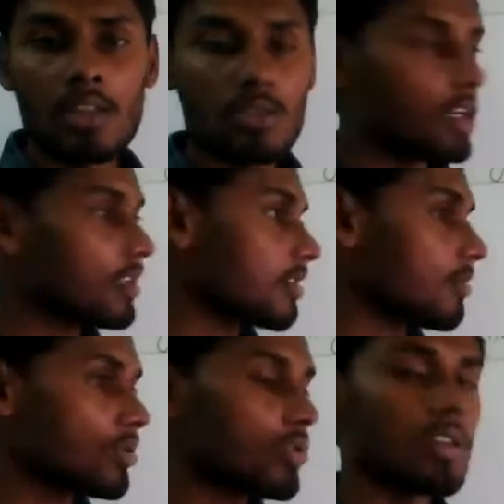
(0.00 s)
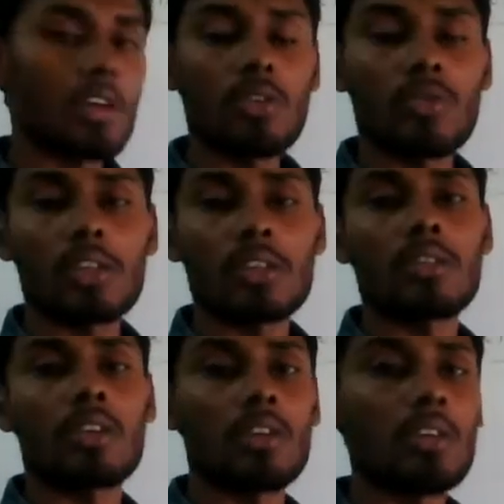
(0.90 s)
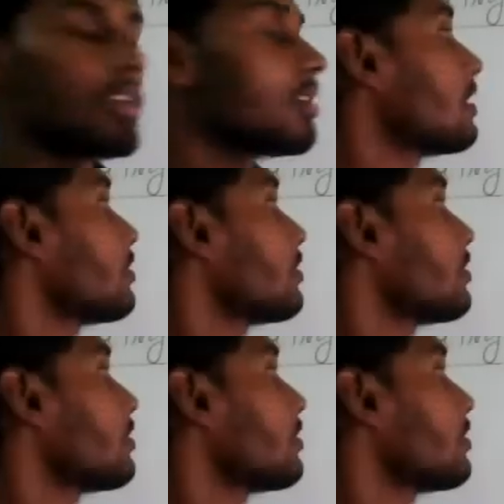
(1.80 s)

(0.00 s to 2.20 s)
So let us come to here today's session.